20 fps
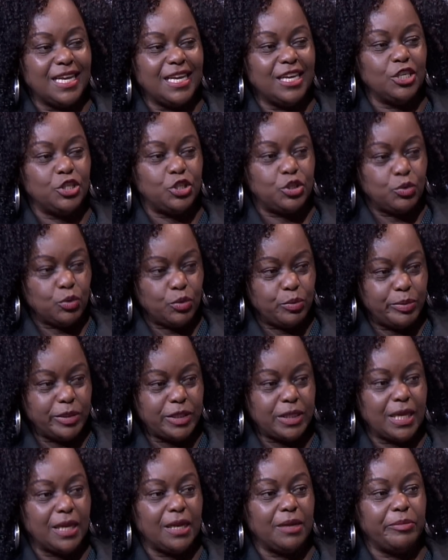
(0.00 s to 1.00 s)
he should be
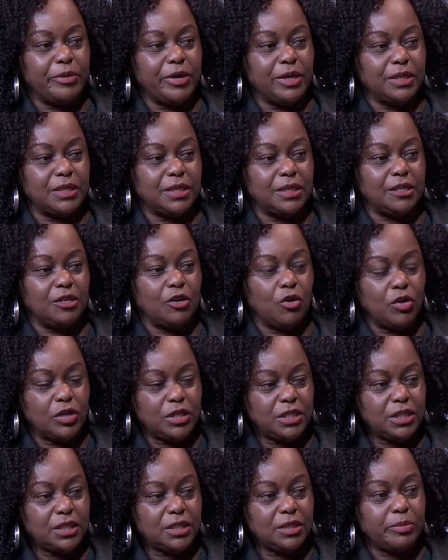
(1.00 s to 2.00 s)
celebrated, not
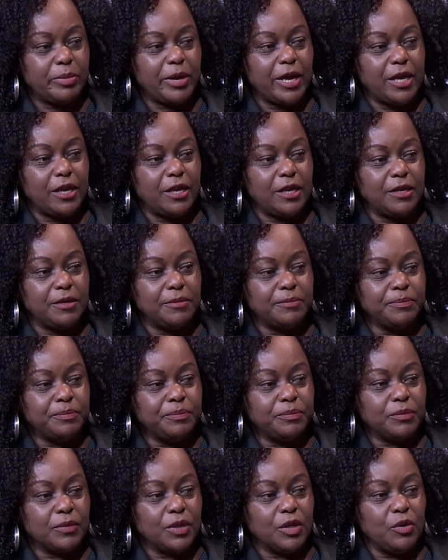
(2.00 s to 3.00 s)
just by,
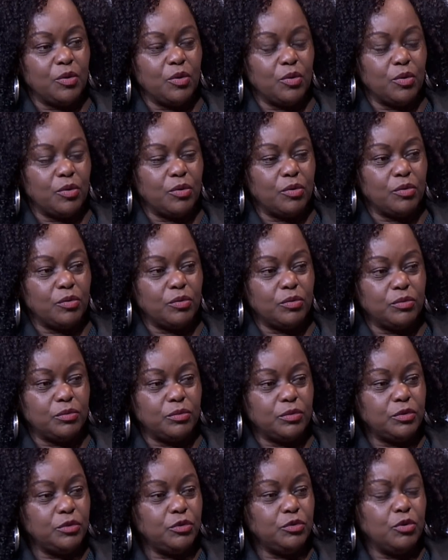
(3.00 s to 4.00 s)

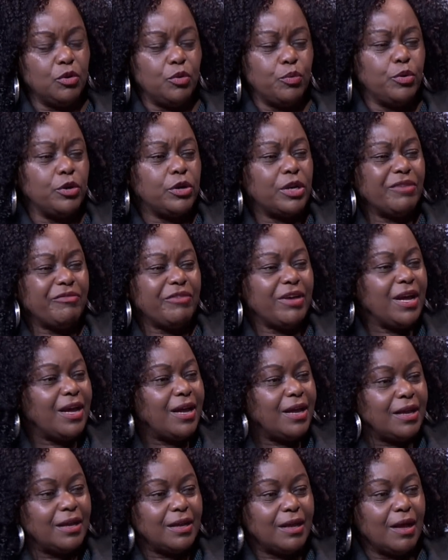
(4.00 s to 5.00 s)

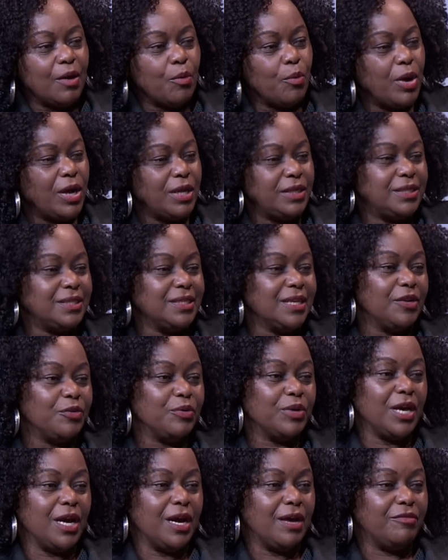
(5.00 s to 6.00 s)
whatever awards that
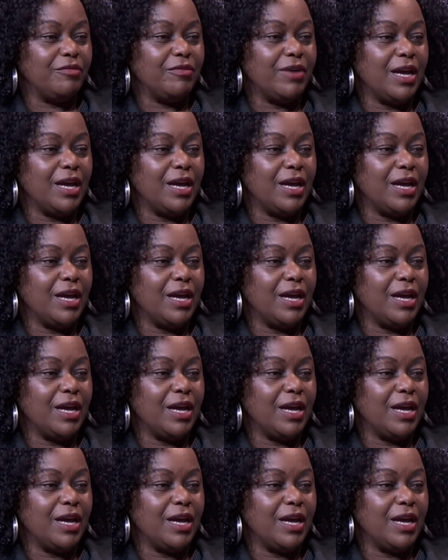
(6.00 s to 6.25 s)
we have.